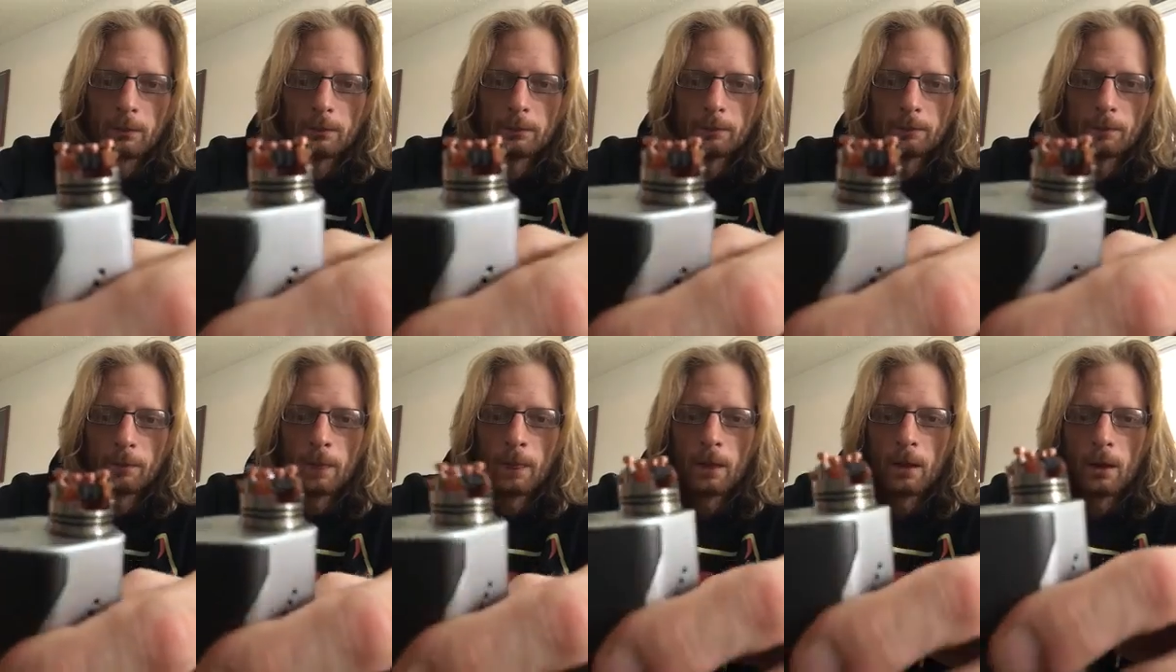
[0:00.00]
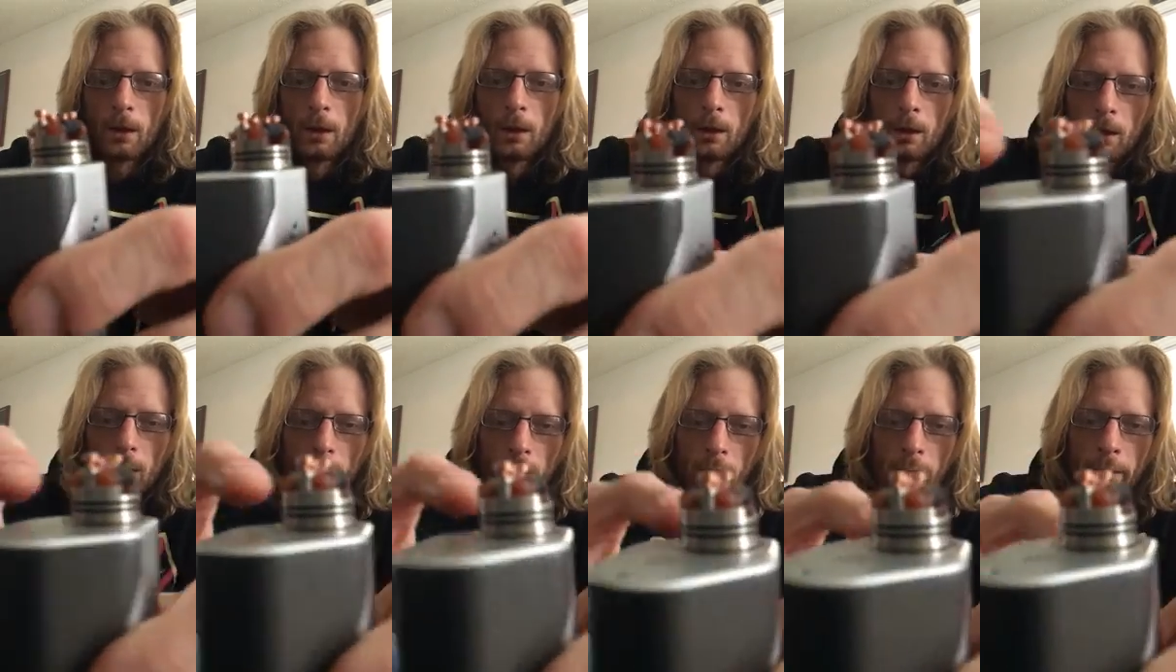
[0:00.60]
them.
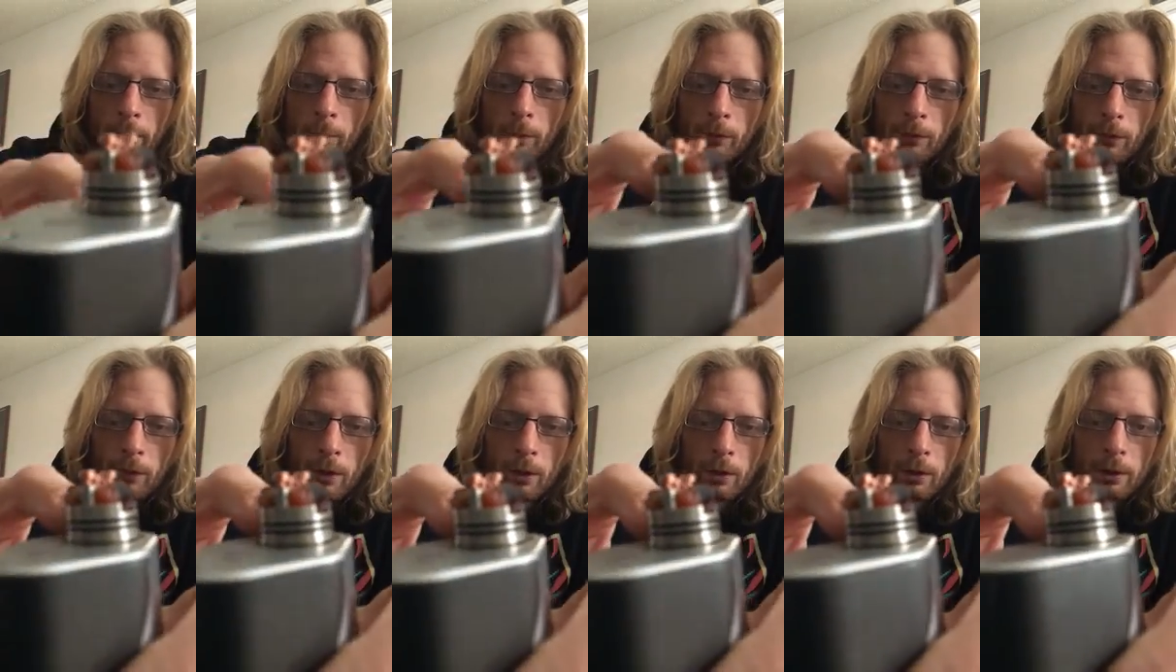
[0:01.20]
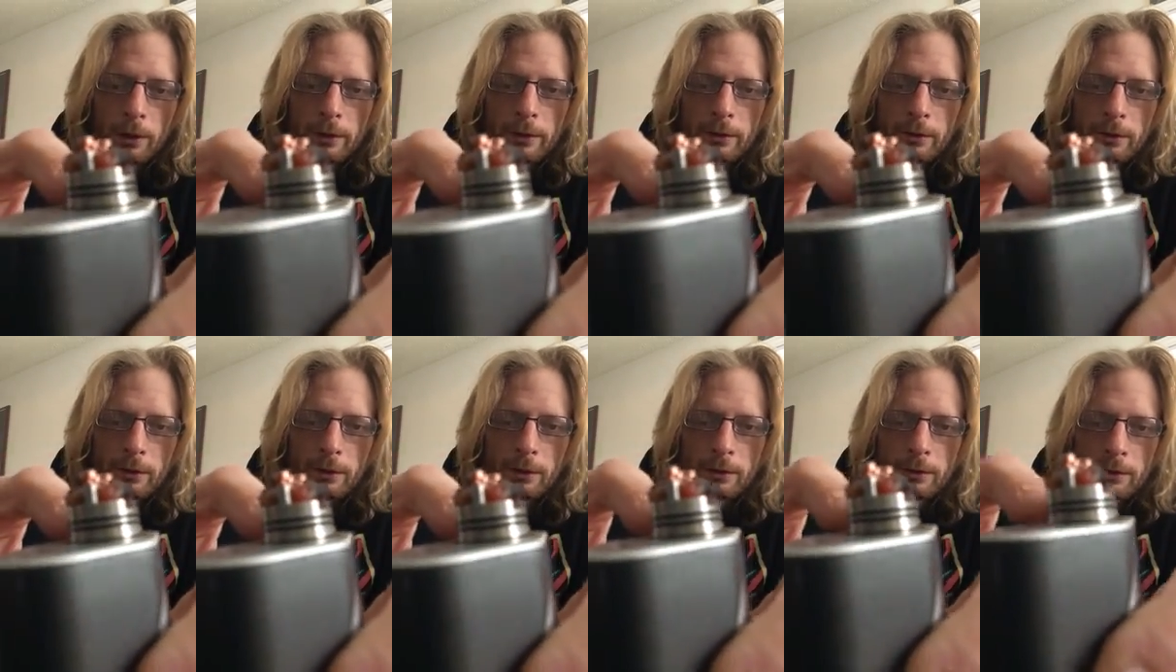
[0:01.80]
If you
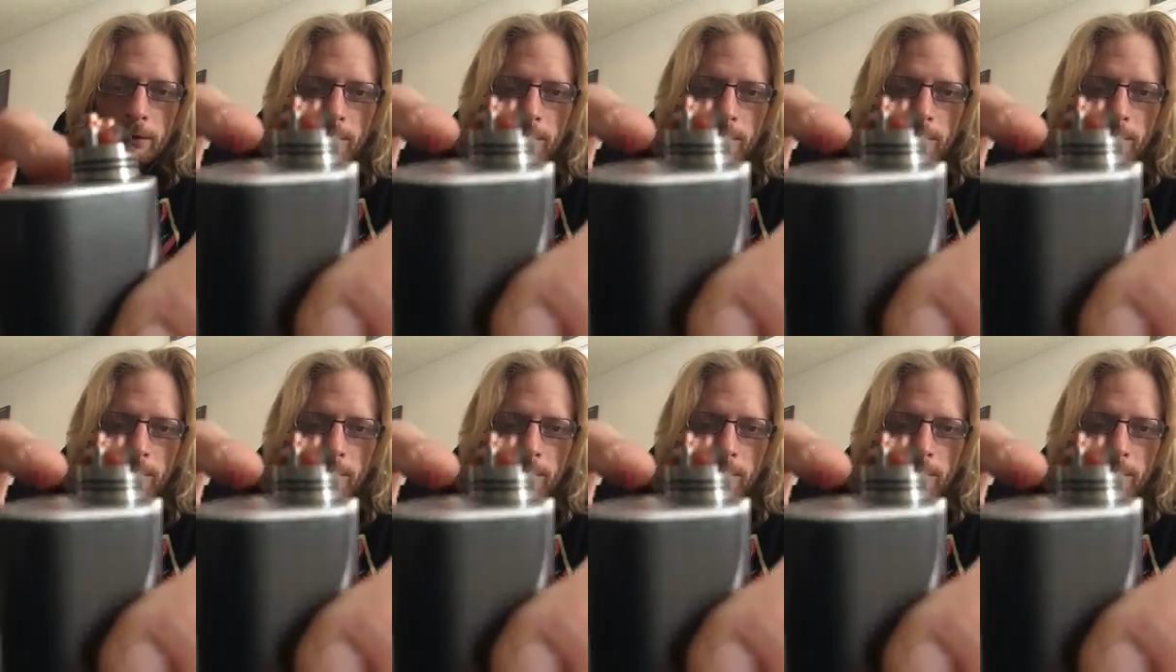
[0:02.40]
notice, it